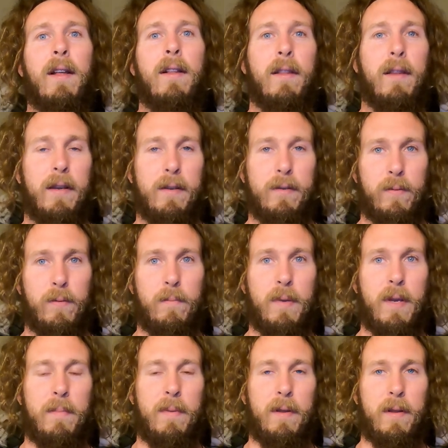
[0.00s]
Links will
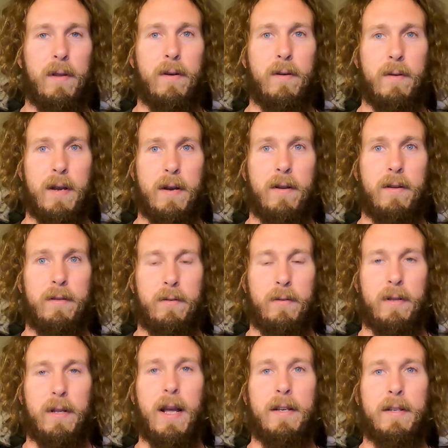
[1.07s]
be below, and also
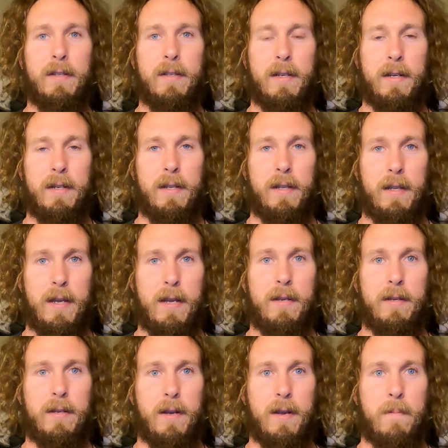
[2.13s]
the licensing to
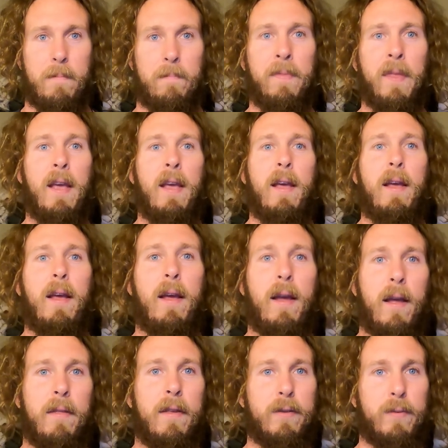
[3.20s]
these.
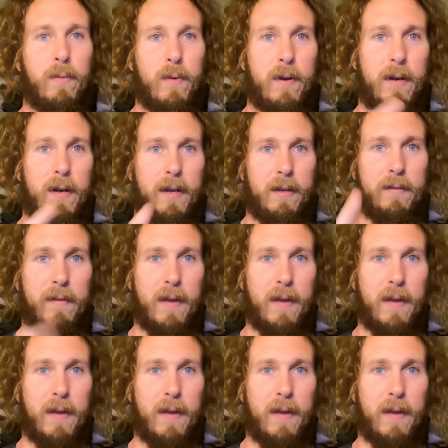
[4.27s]
This one is